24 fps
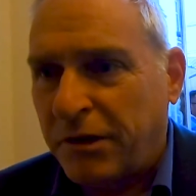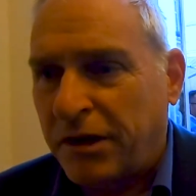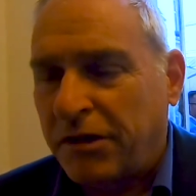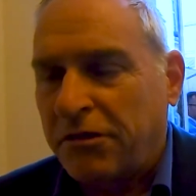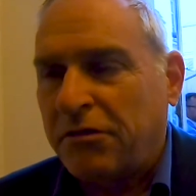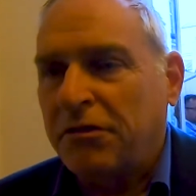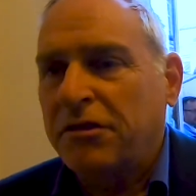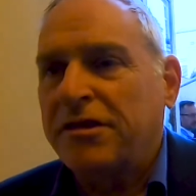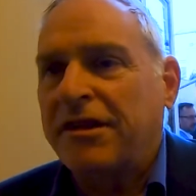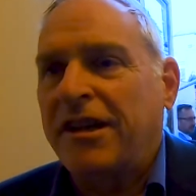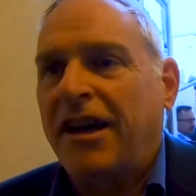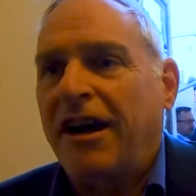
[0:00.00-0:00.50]

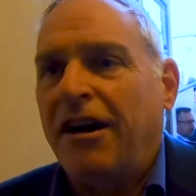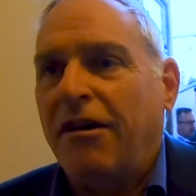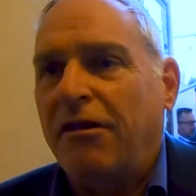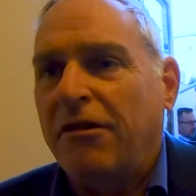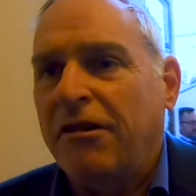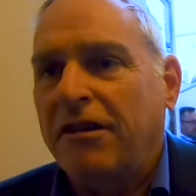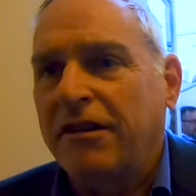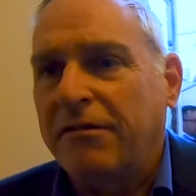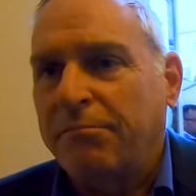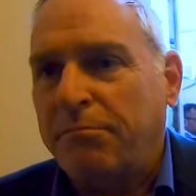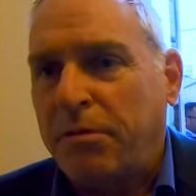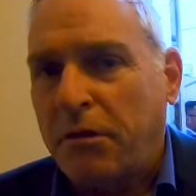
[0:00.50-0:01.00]
Because
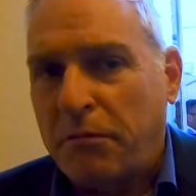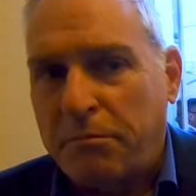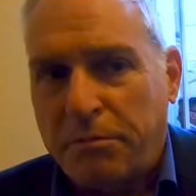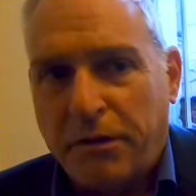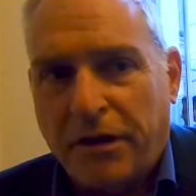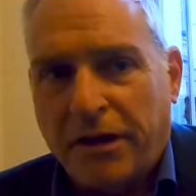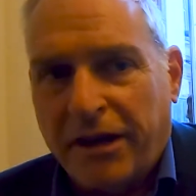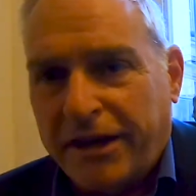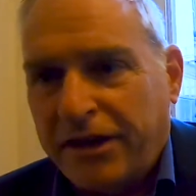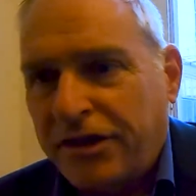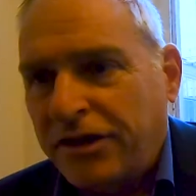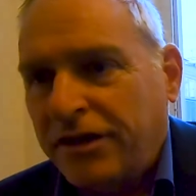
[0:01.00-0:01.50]
our
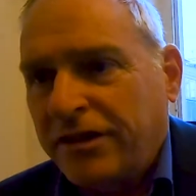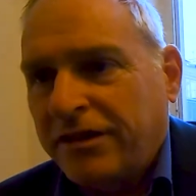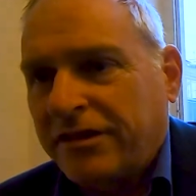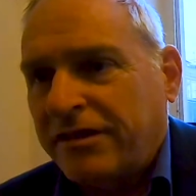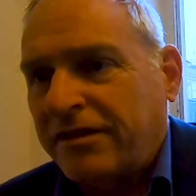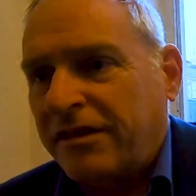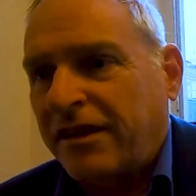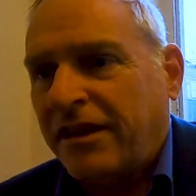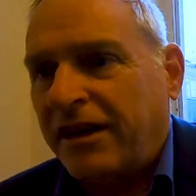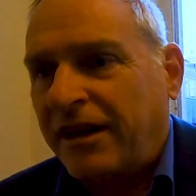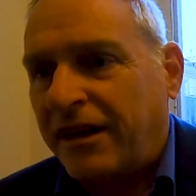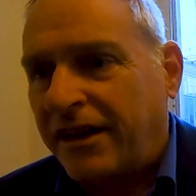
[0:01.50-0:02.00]

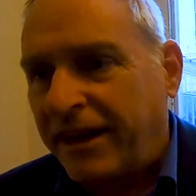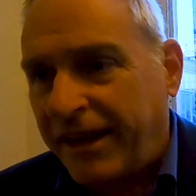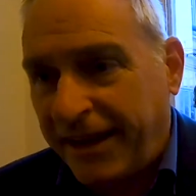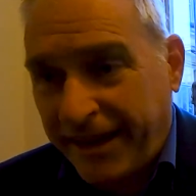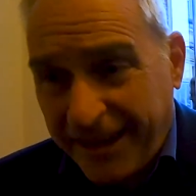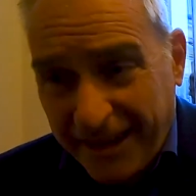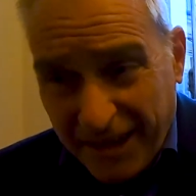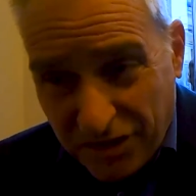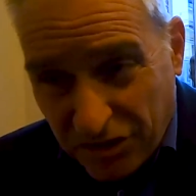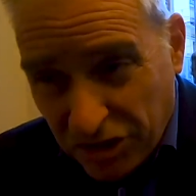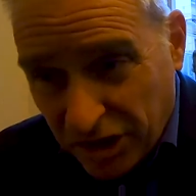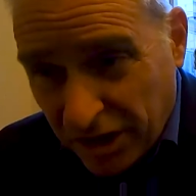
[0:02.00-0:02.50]
populations are
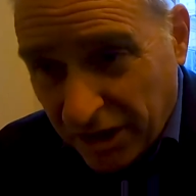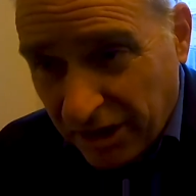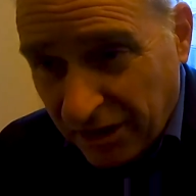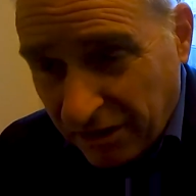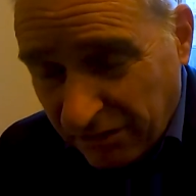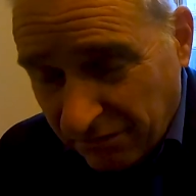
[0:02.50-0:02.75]
aging,